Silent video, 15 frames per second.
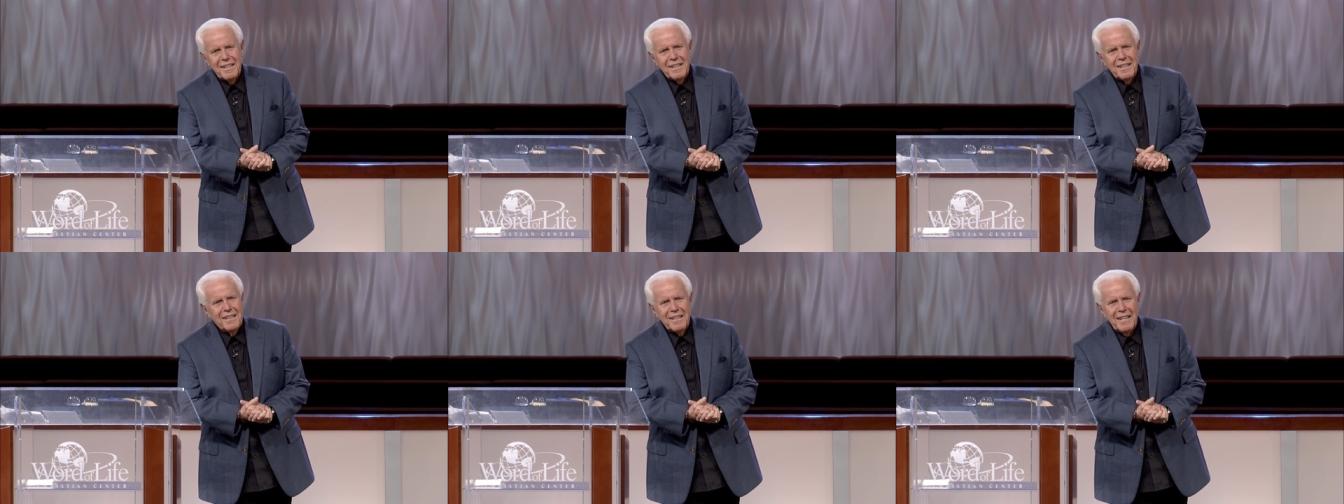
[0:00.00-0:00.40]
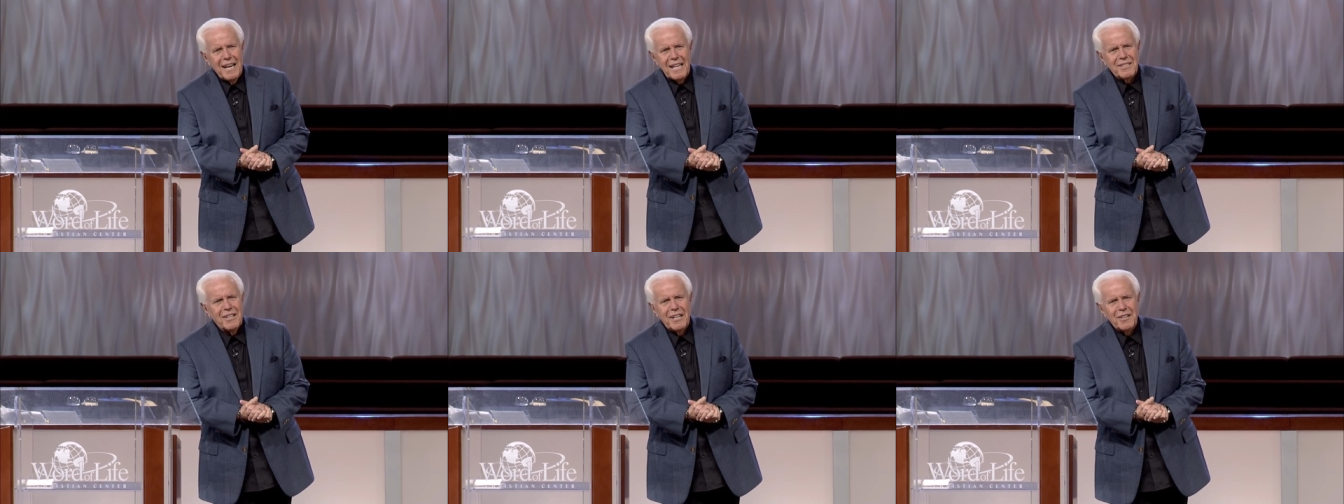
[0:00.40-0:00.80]
it
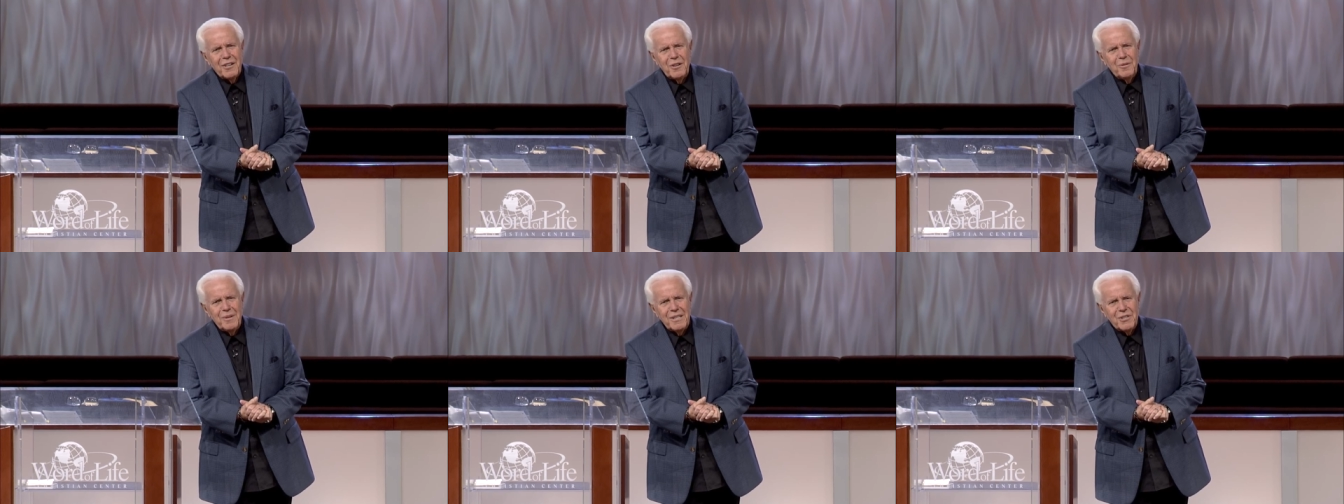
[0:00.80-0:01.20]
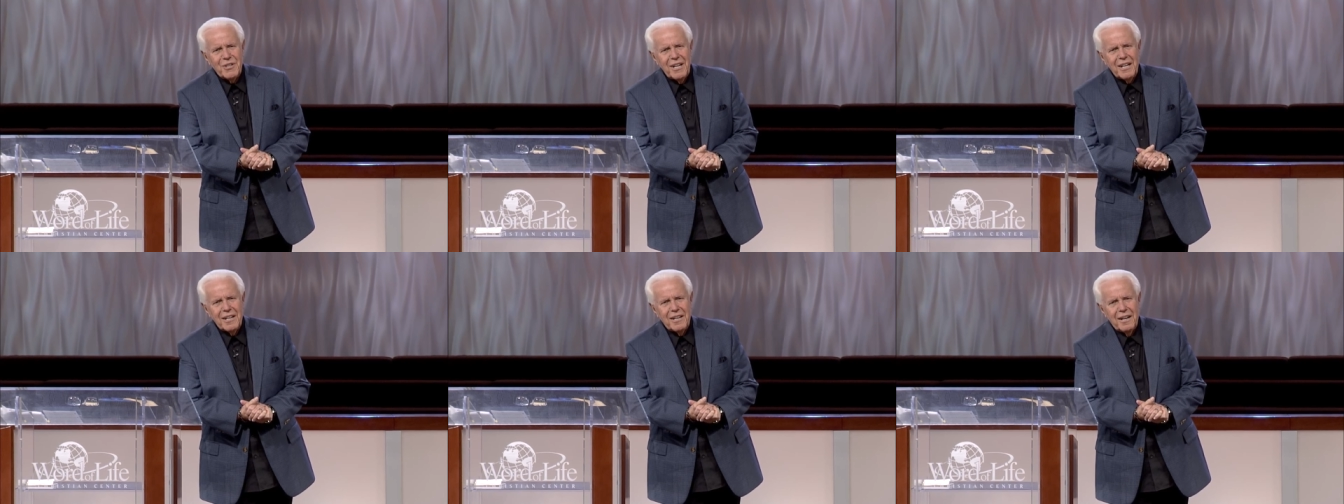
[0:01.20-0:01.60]
has nothing to do with his
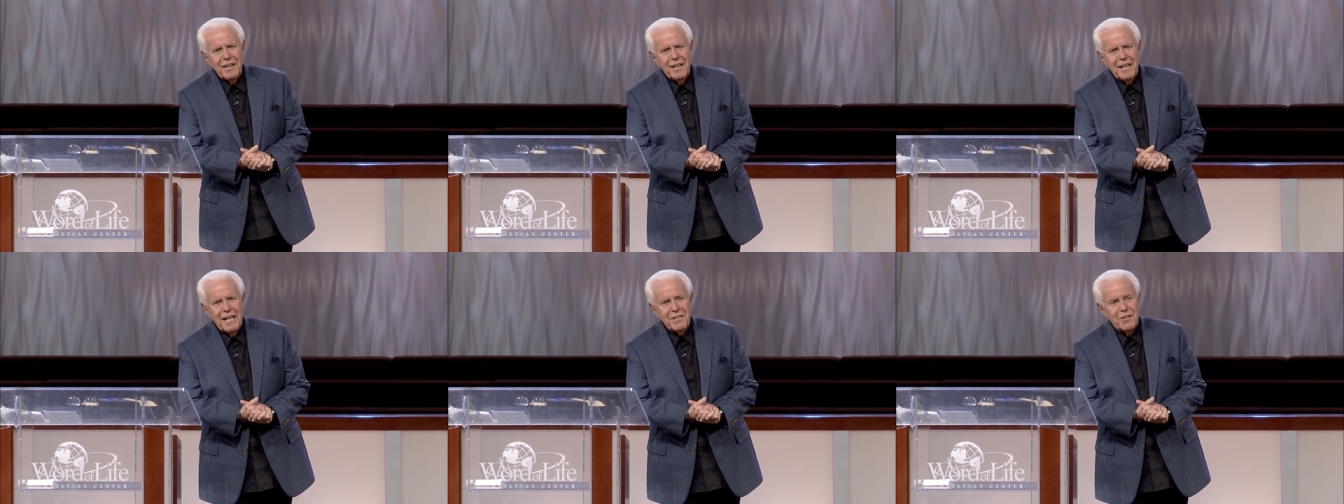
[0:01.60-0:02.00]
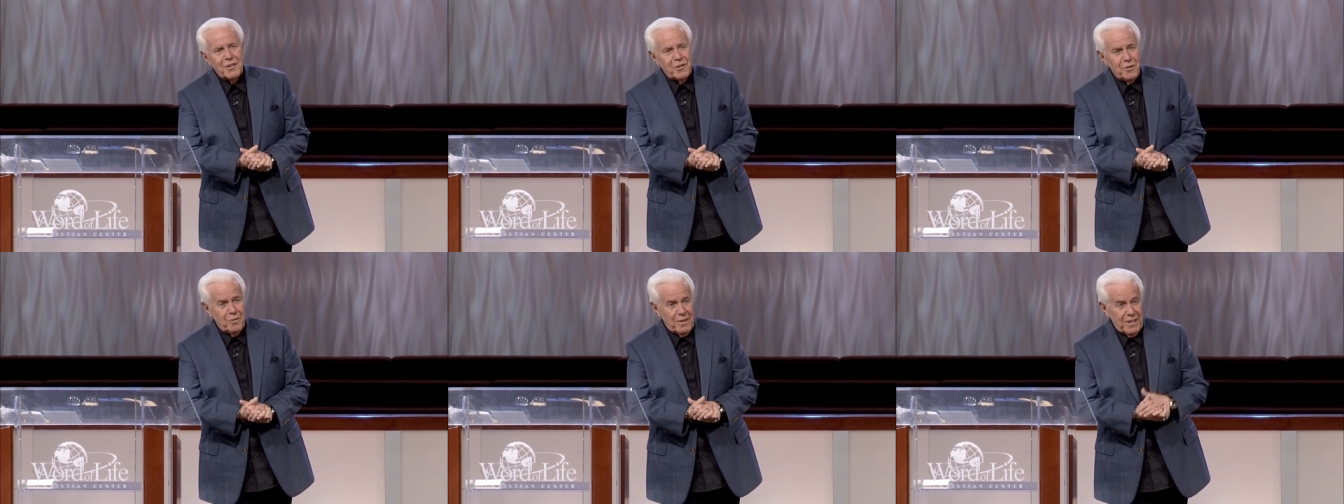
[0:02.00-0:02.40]
skin color, it has to
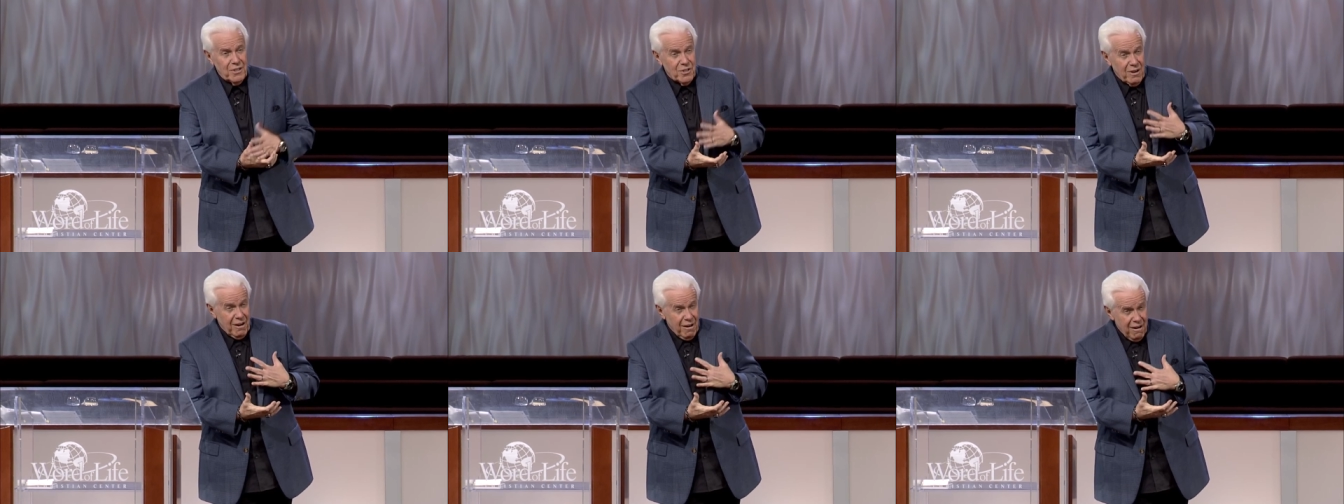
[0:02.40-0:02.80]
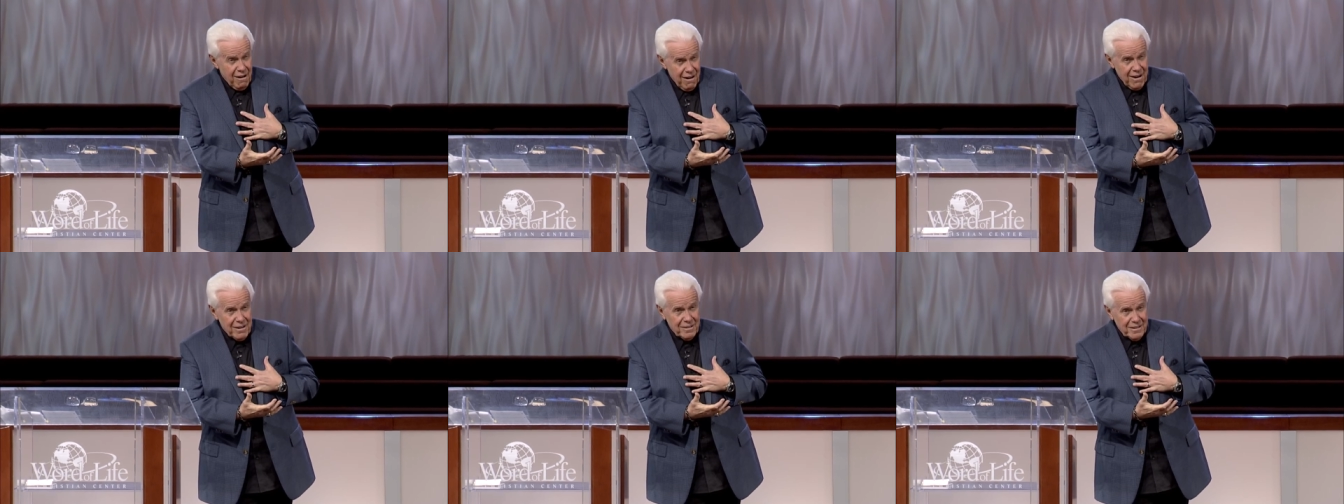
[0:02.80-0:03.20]
do with his heart.